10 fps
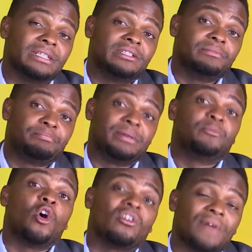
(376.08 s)
in
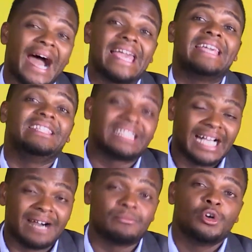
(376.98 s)
people of higher
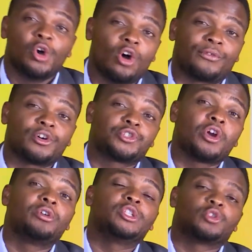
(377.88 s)
income, of course
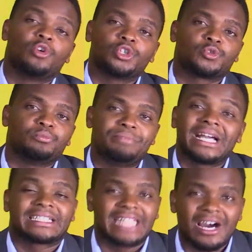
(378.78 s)
you're going to go to
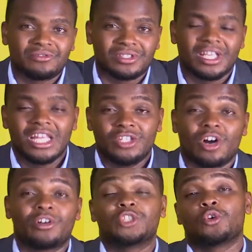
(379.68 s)
bigger towns.
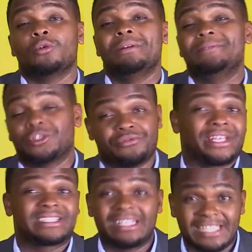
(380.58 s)
You're going to go maybe to
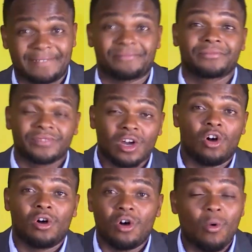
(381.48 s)
the city
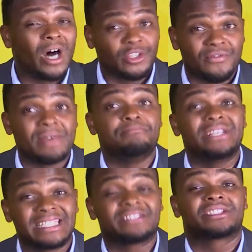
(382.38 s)
or one of the
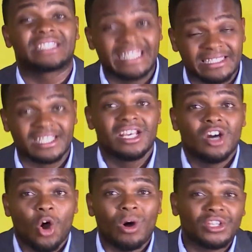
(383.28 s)
busy streets
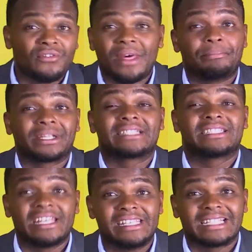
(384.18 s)
or one of the
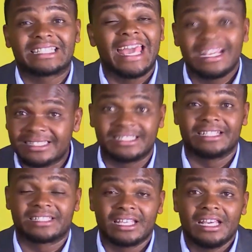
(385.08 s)
prestigious
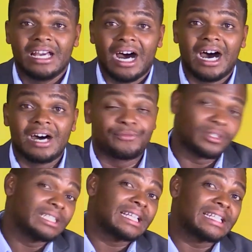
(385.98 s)
estates.
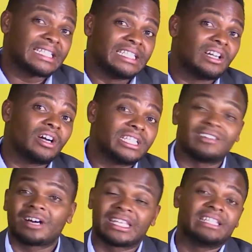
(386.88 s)
For instance, in
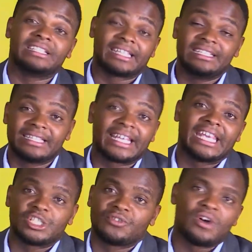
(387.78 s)
the
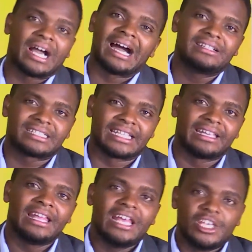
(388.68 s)
case of our
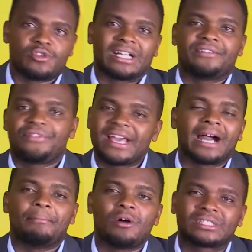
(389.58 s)
country, you can
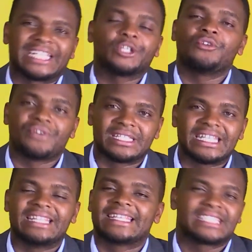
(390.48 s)
think about an
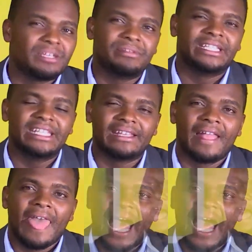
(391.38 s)
office in the CBD,